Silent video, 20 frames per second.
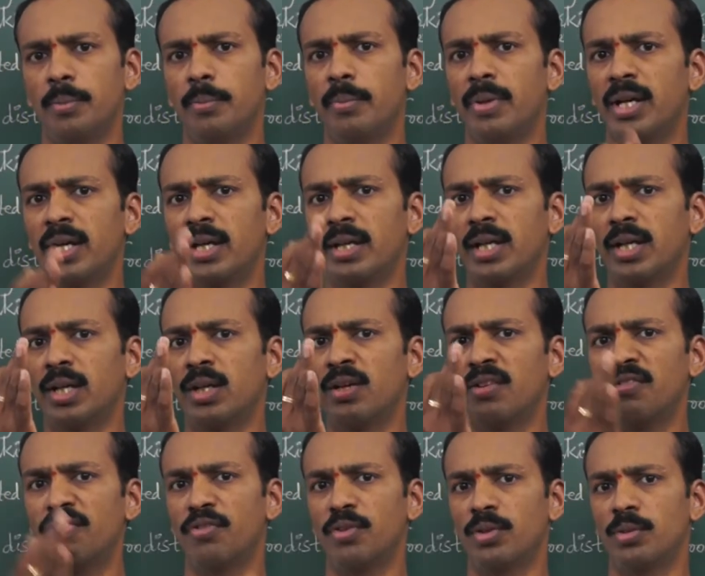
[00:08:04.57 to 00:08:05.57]
Breaking of
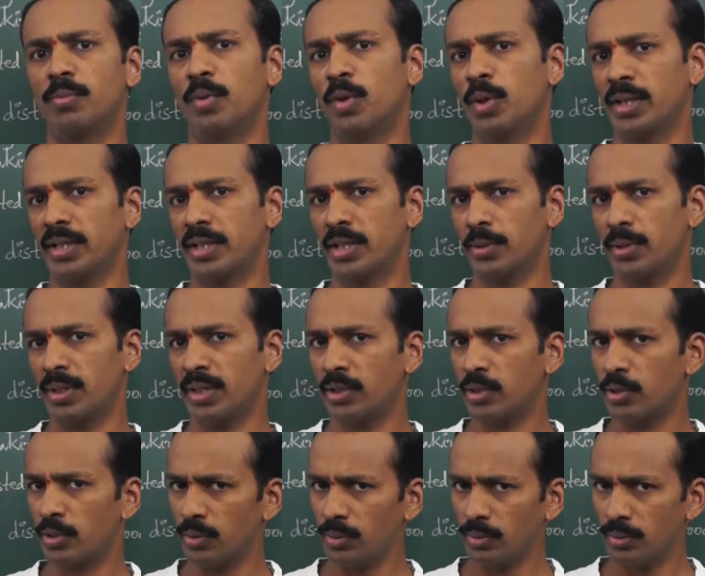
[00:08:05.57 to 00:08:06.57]
food molecule
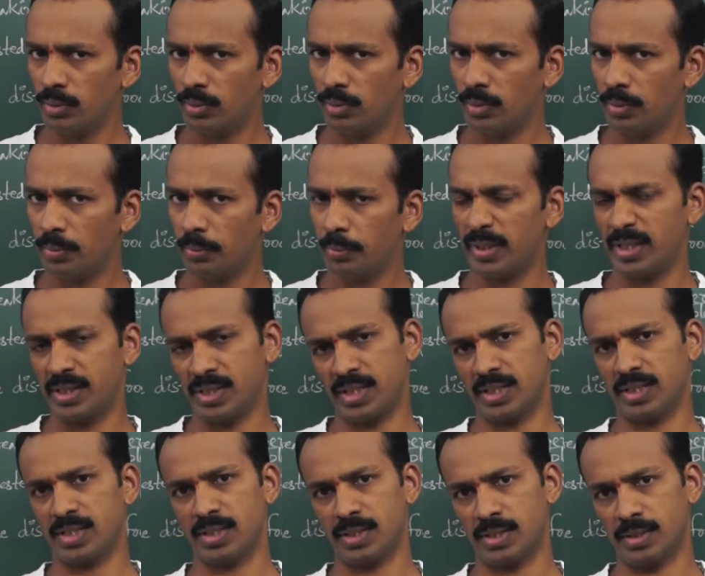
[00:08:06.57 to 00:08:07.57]
into
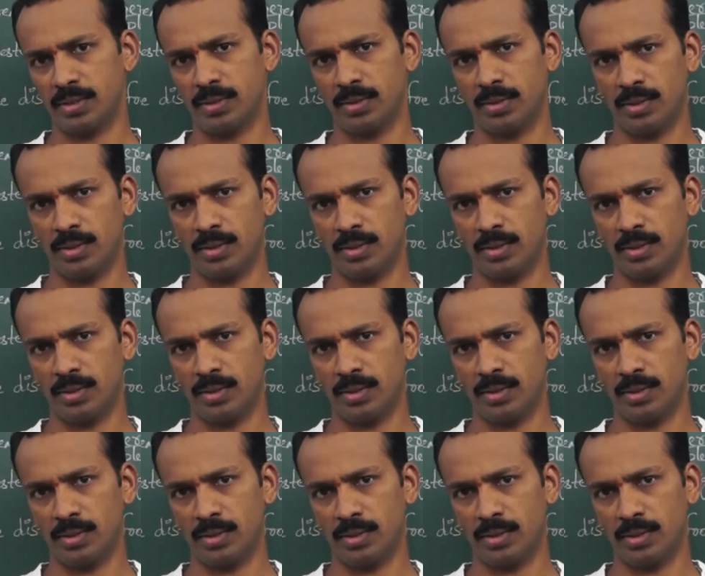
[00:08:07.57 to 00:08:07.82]
pieces.